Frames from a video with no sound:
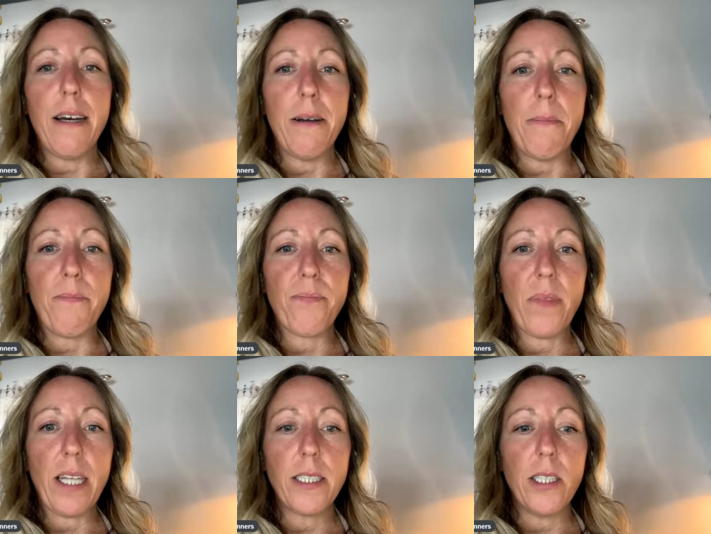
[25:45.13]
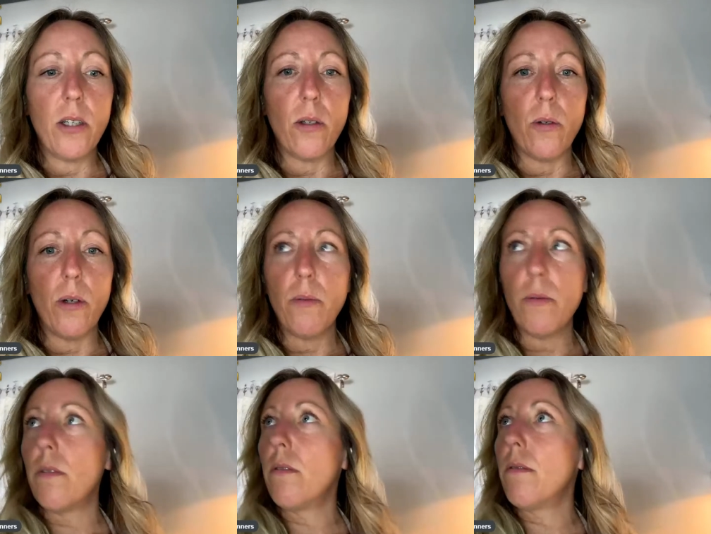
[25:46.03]
um, so
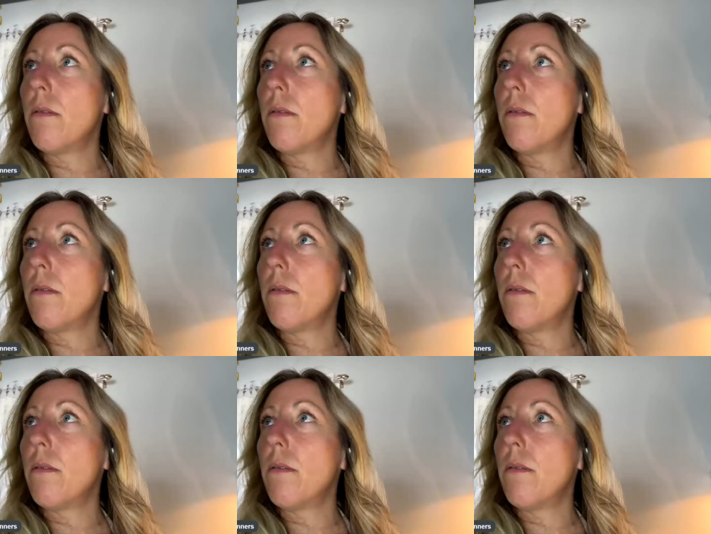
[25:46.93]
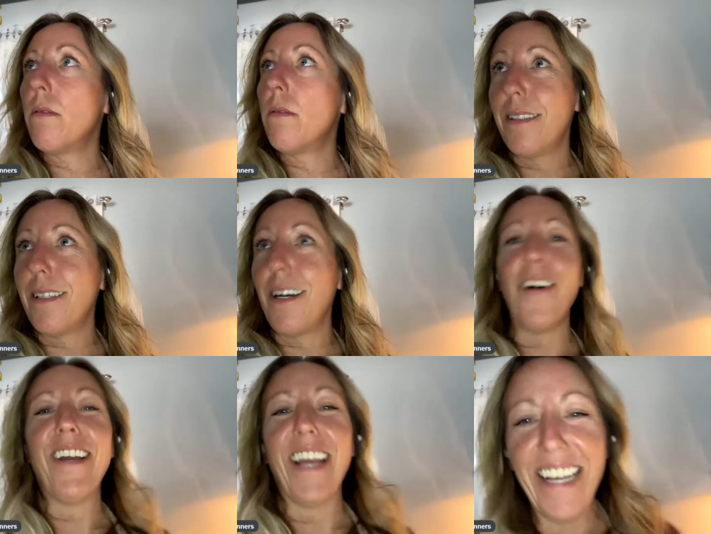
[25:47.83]
I was just going to cold you.
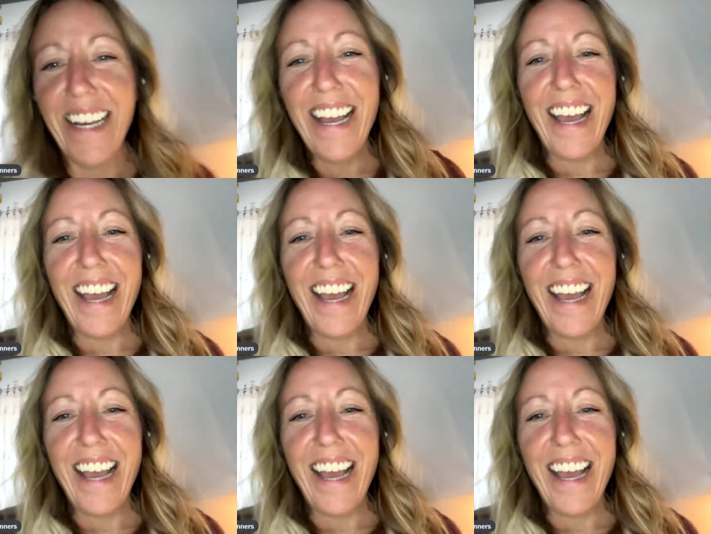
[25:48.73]
Oh, okay.